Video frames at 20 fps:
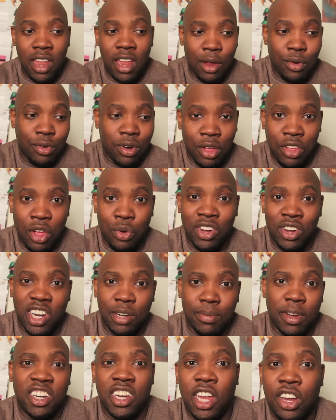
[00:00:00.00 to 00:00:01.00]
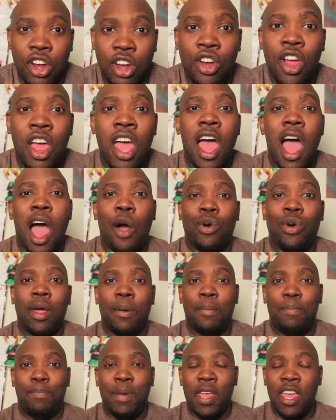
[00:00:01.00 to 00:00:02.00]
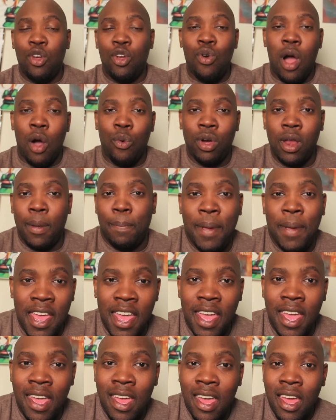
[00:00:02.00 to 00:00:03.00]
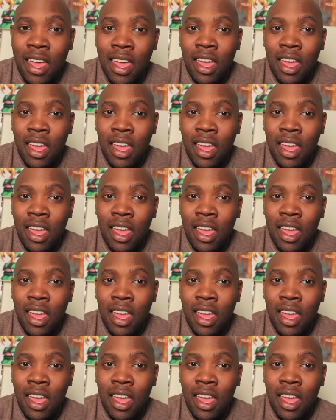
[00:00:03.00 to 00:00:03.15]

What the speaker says: I want to change my gender, I want to be who I want to be,